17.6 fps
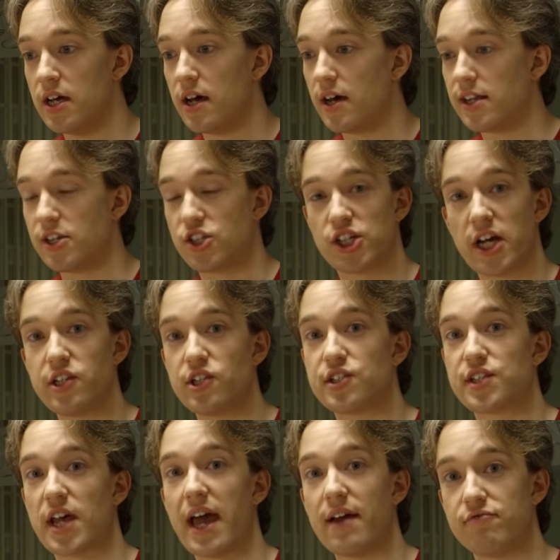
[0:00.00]
and it
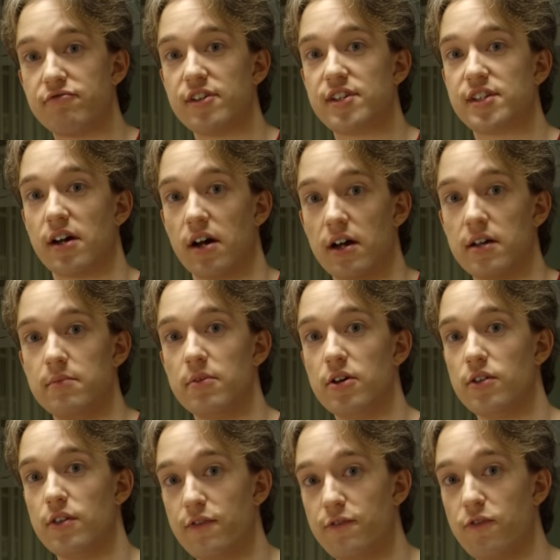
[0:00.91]
changes every time
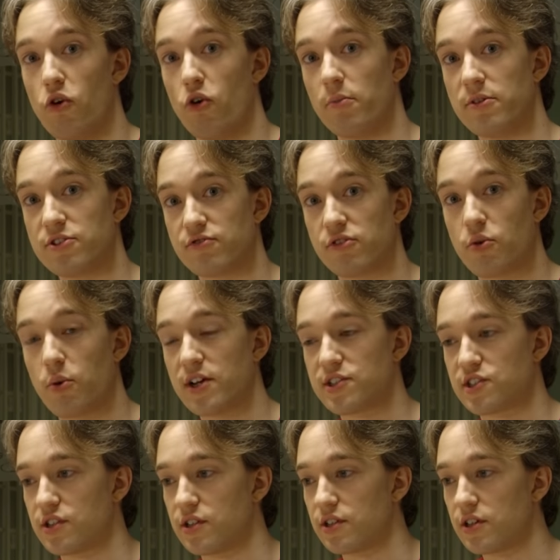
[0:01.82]
the form is
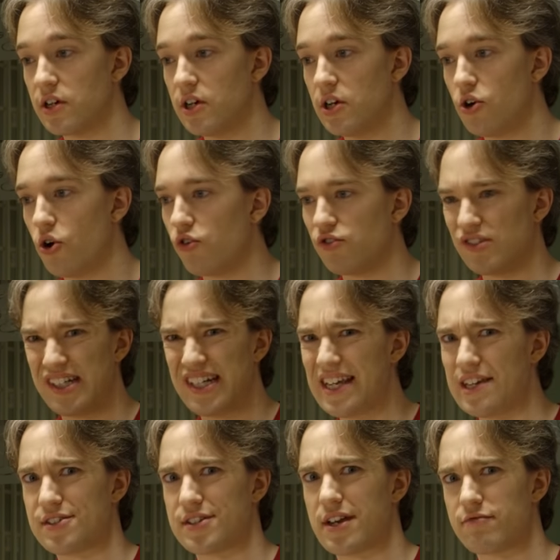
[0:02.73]
requested, or at
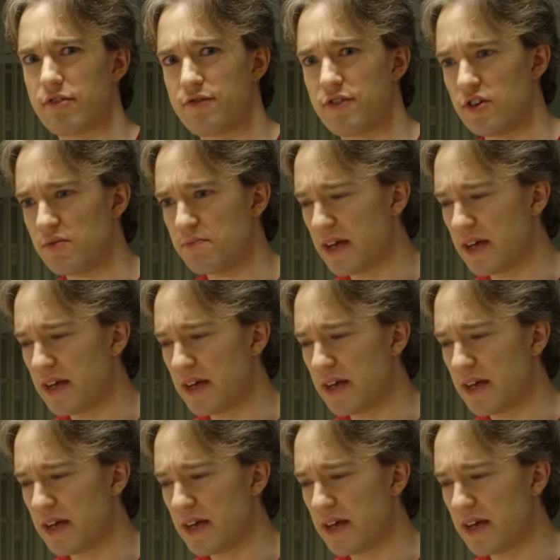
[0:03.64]
least every few